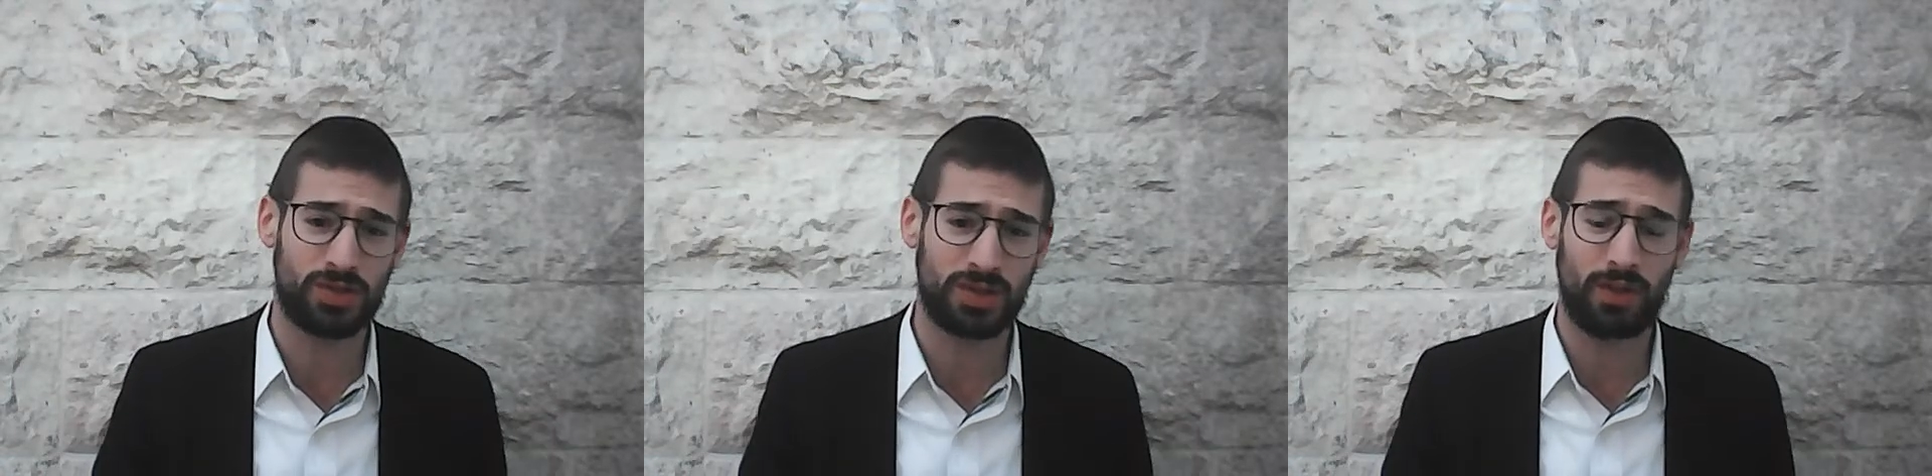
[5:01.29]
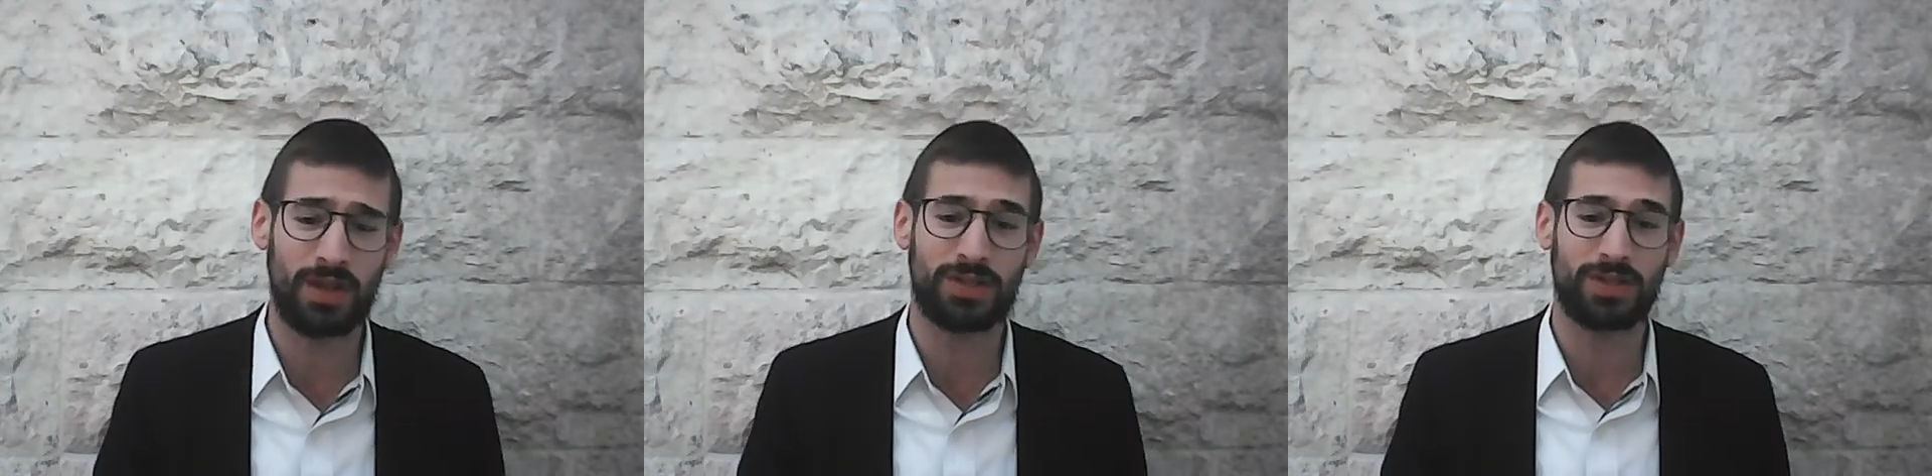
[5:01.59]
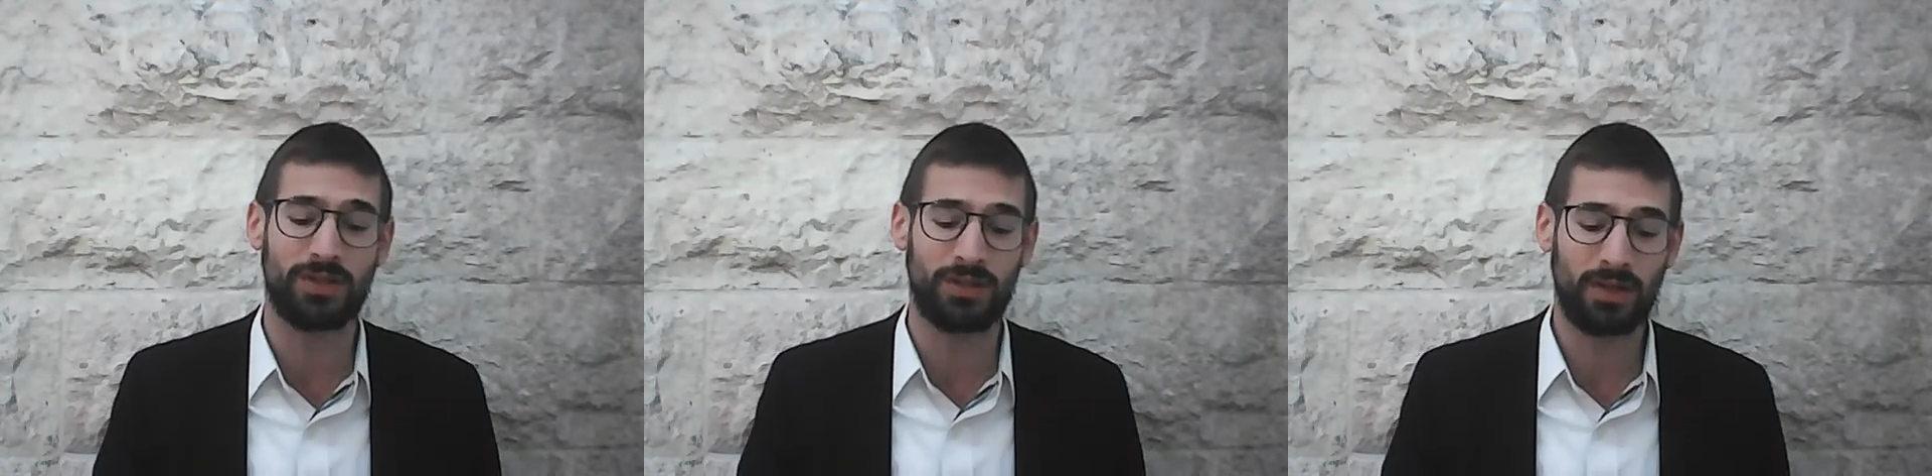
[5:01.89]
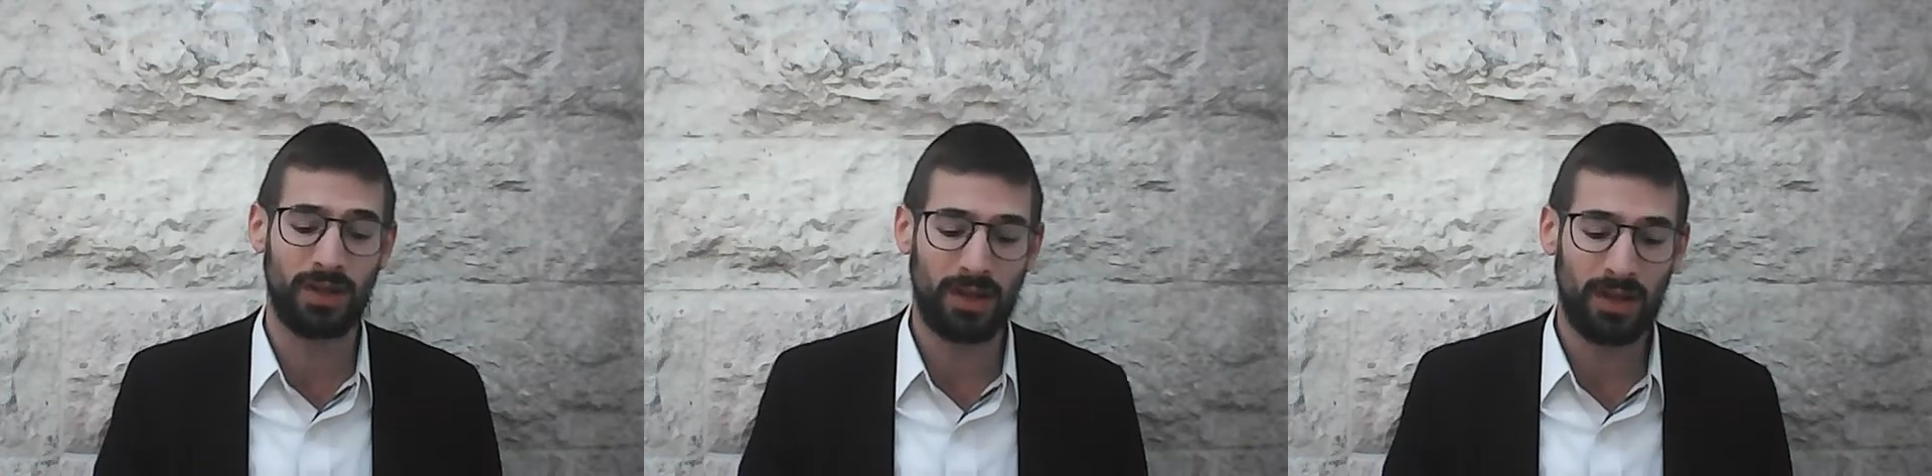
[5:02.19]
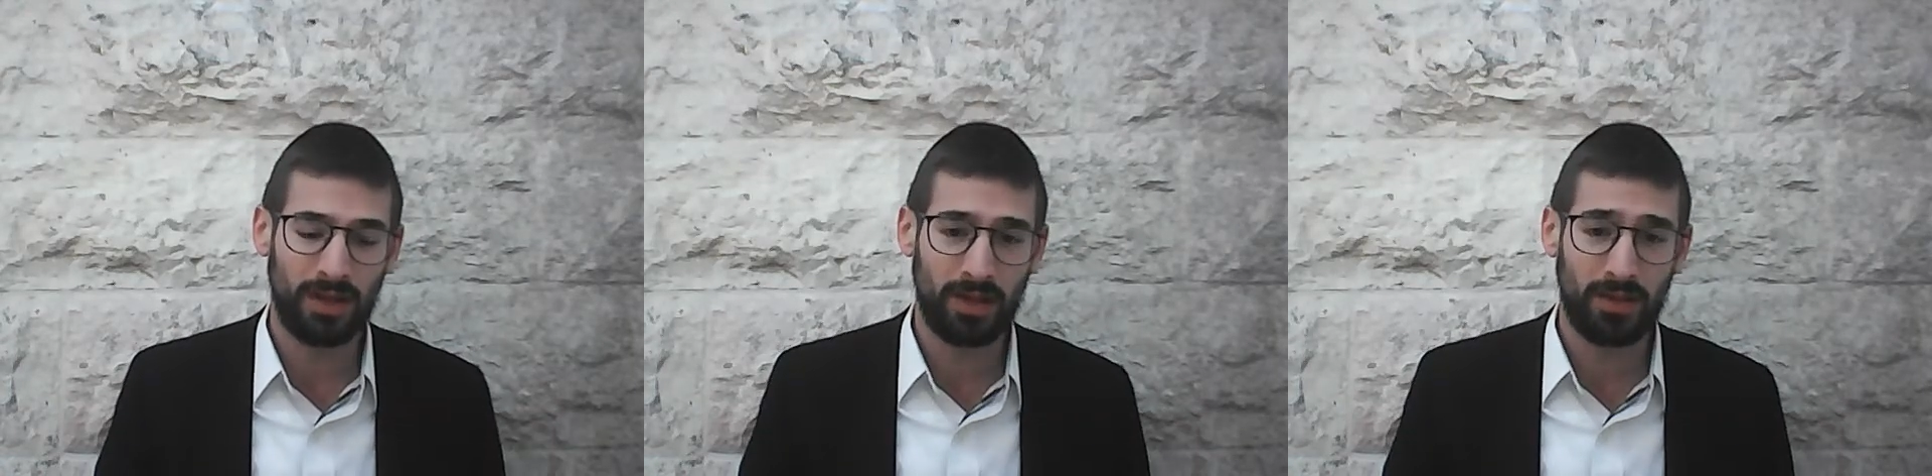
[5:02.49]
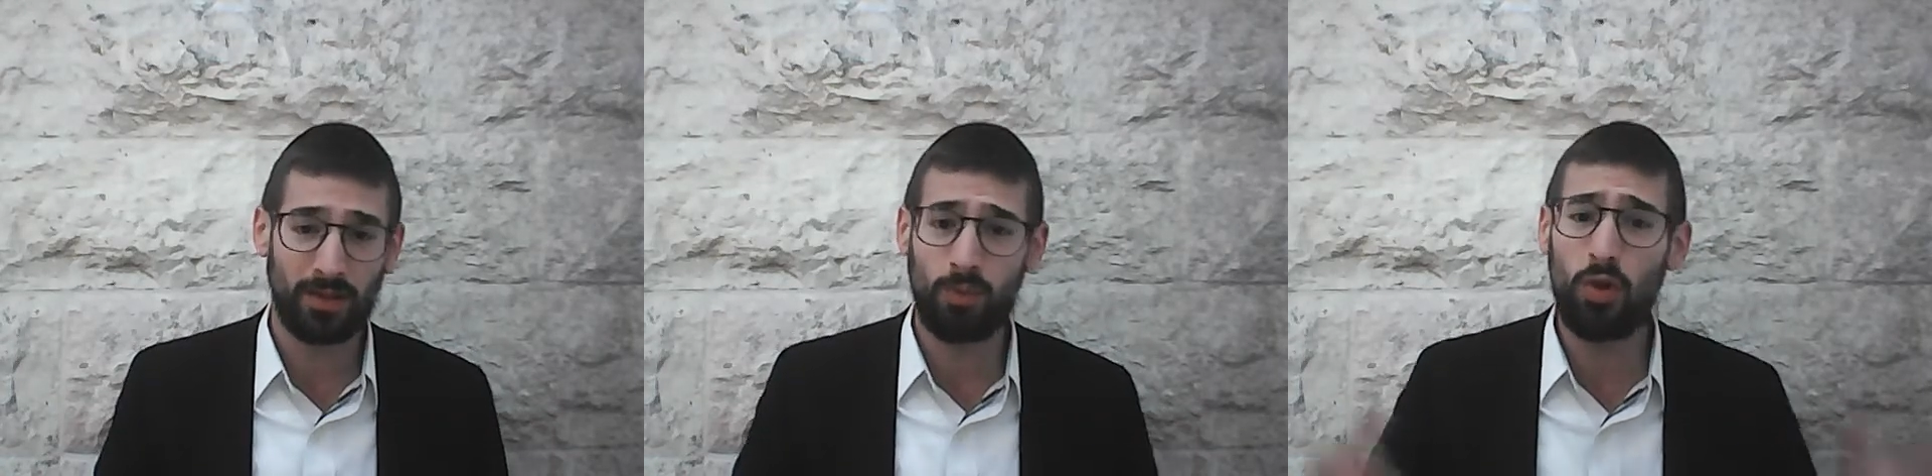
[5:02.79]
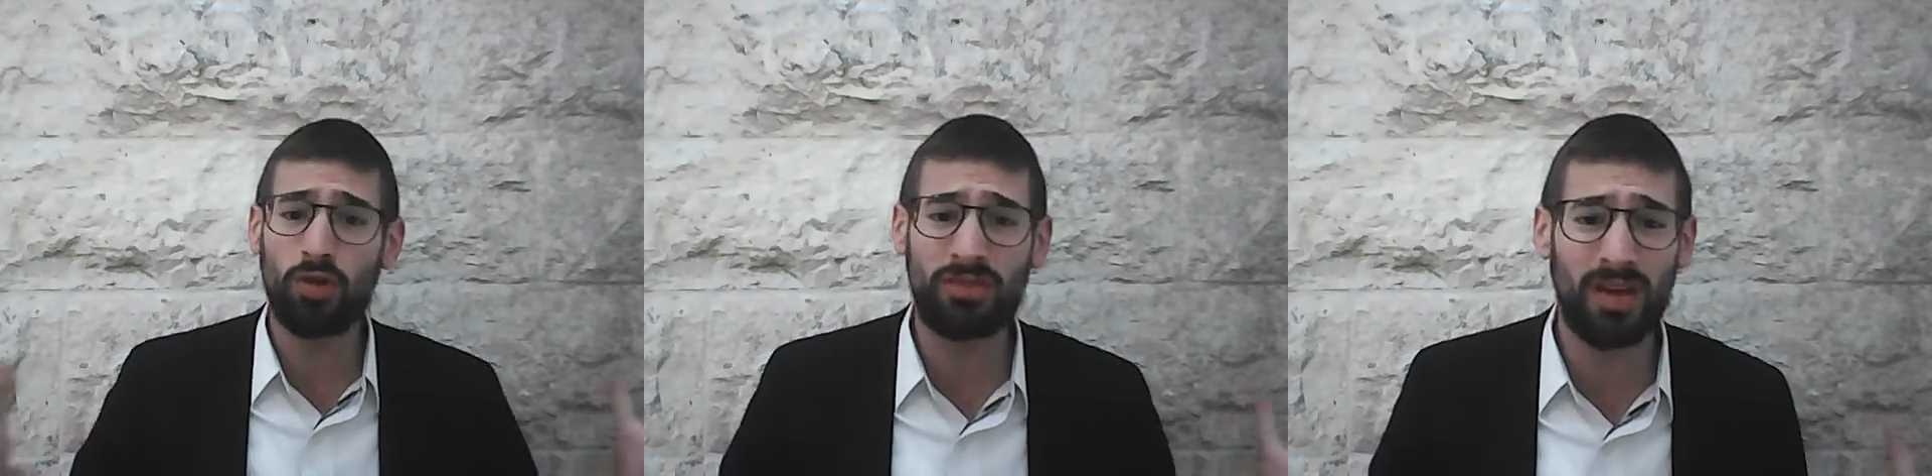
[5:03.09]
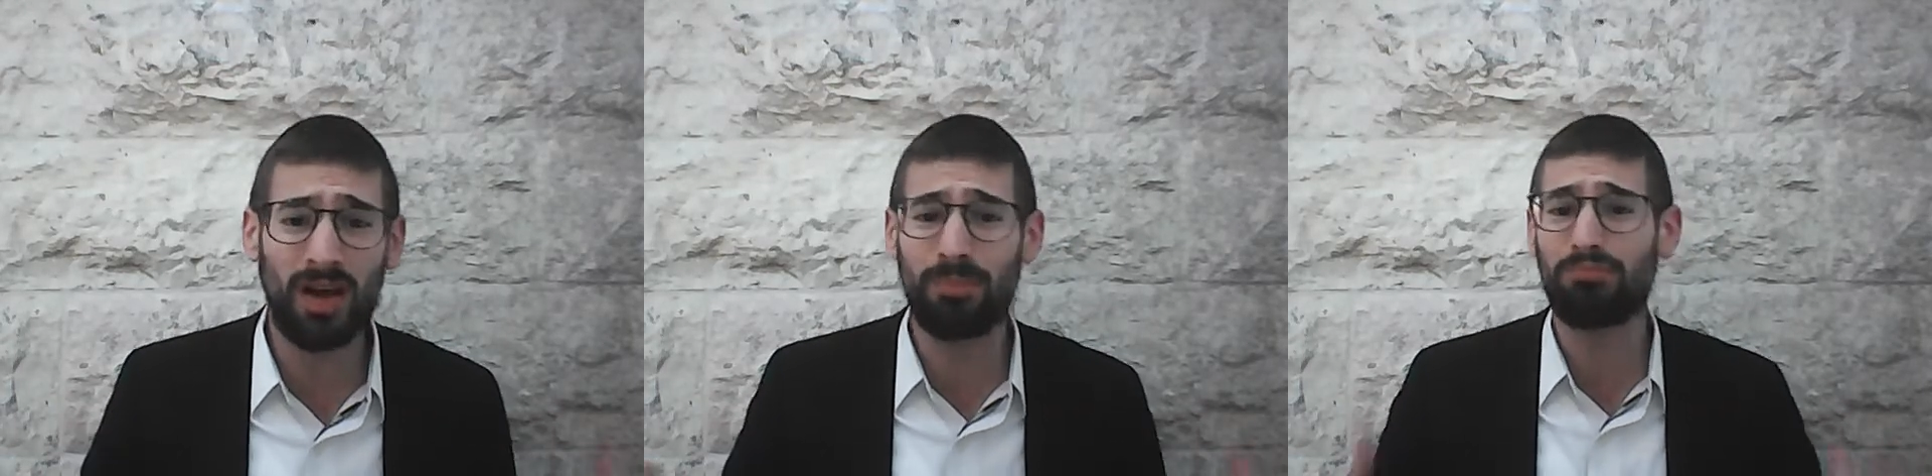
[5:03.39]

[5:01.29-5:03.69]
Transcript: situation? Water,